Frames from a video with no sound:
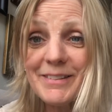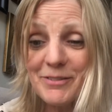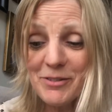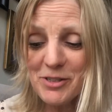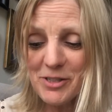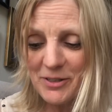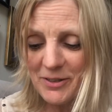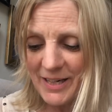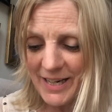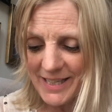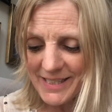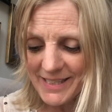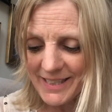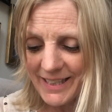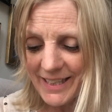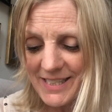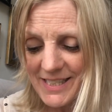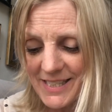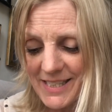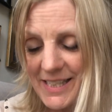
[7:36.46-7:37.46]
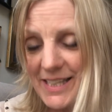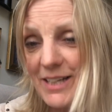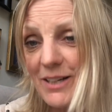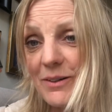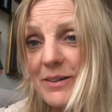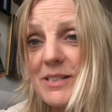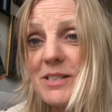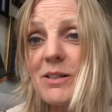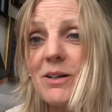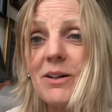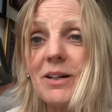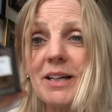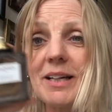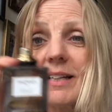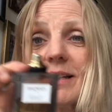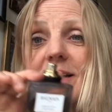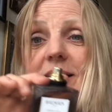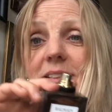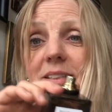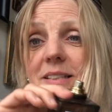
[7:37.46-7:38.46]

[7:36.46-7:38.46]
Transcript: for sure has it, and cedar and tonka.